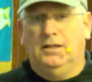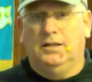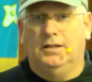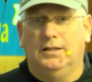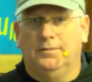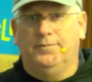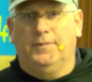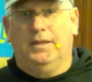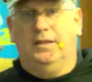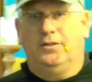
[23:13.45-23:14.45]

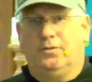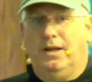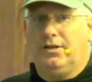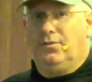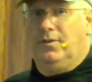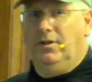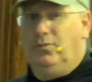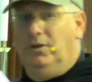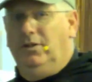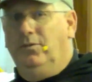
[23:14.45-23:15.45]
It tracks
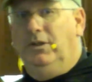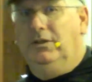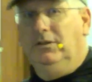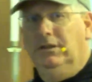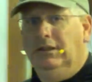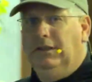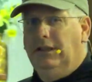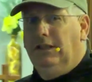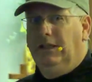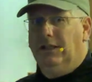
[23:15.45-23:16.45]
really well.
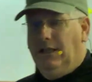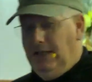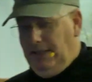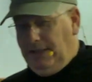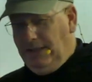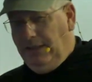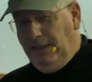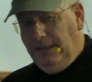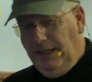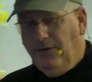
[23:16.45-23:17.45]
It
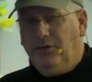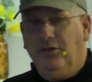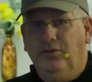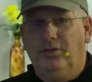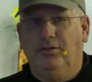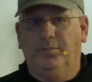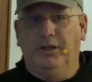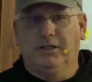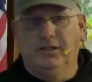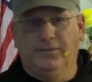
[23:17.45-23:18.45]
allows you to
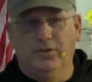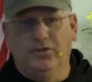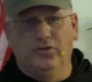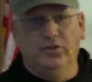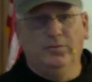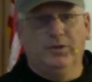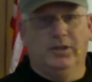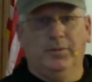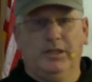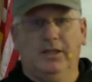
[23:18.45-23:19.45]
pick different zooms
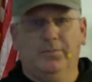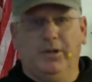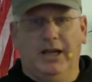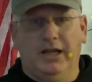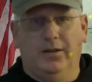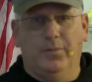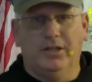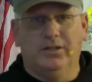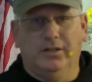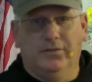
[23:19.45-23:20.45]
coming in by how
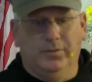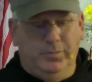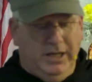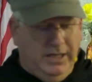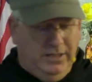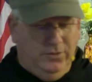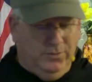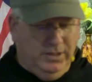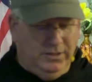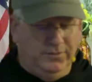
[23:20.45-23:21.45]
much of the body you
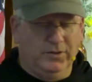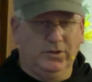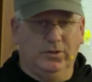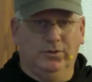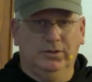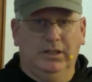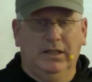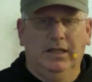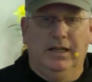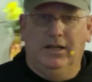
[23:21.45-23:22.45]
want to show,
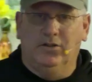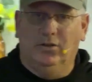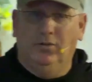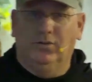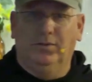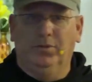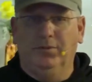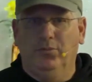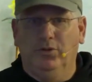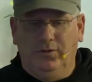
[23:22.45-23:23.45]
and so it will simply
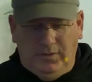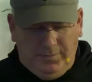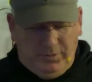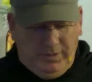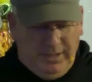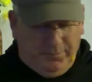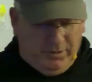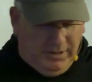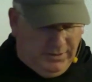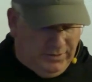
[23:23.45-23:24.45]
move up to that
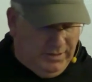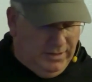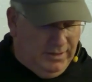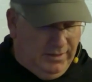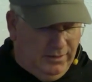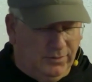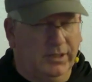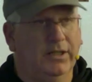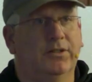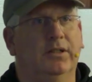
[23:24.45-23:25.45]
place and that
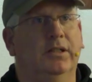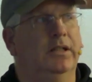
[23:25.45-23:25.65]
location.